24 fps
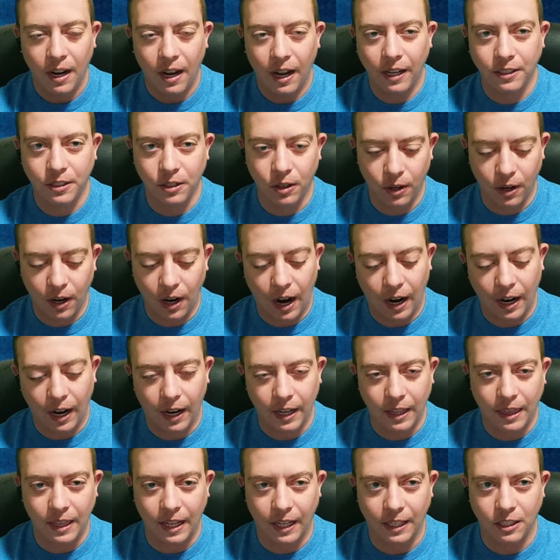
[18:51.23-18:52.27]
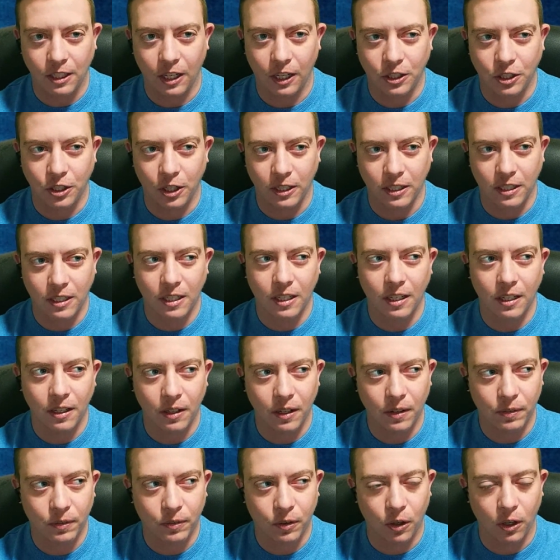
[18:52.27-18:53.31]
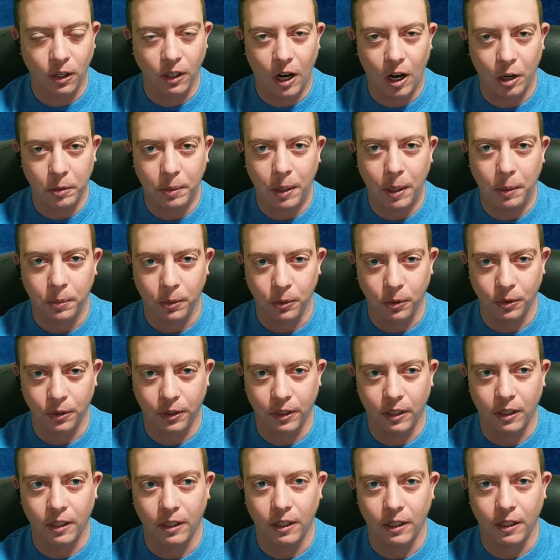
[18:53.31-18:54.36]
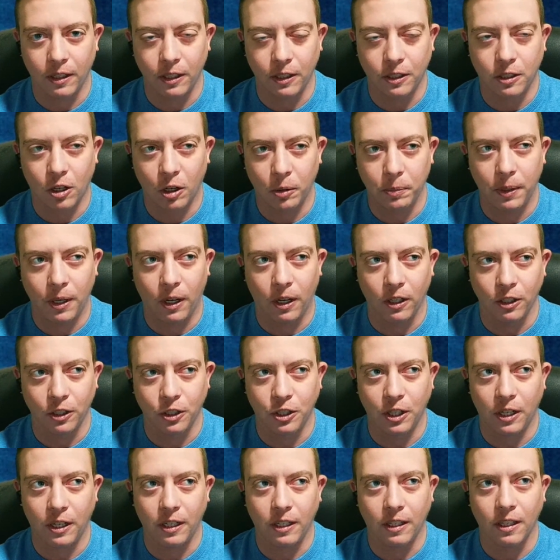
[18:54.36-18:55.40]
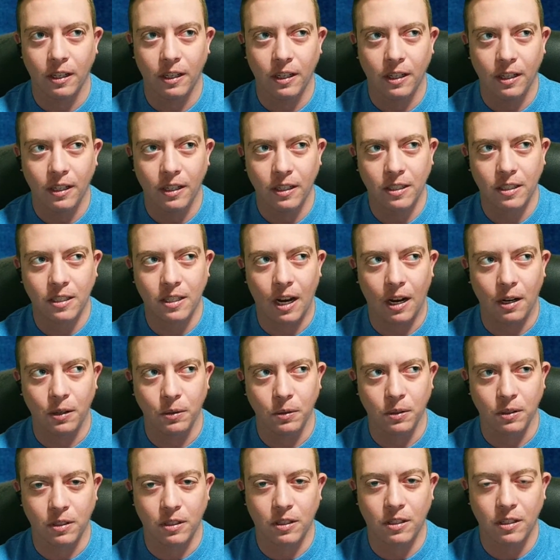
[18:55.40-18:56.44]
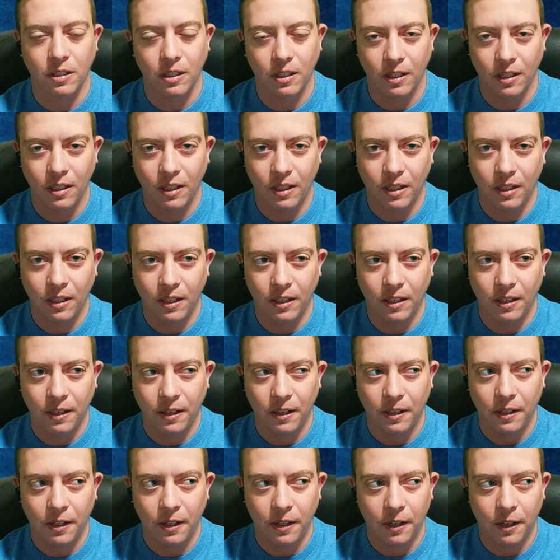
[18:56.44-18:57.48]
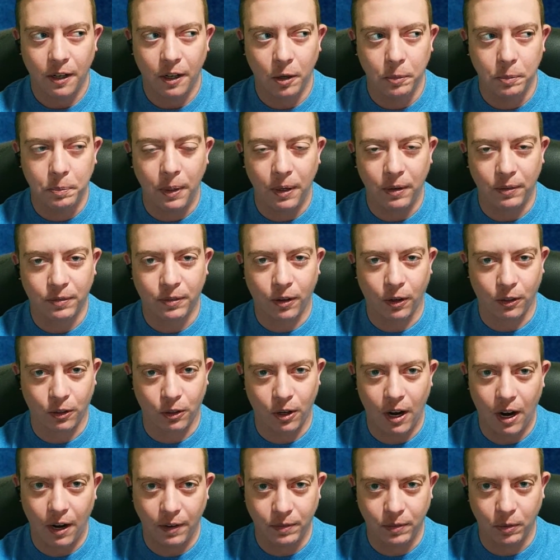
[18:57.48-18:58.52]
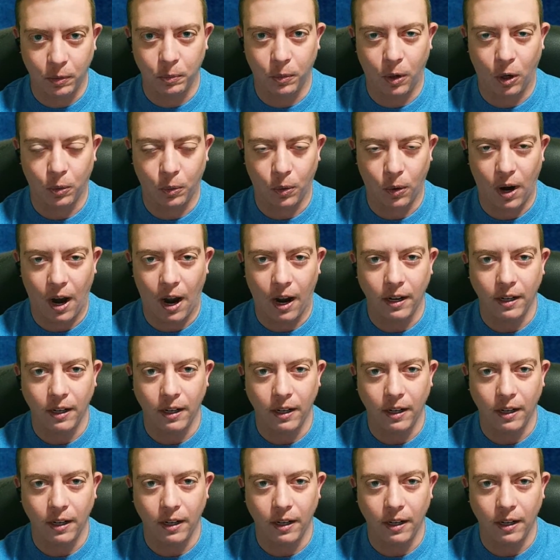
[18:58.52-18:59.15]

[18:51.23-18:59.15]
And so I think it's just, for a lot of people, the terminology sounds a bit farther ahead from where we're at.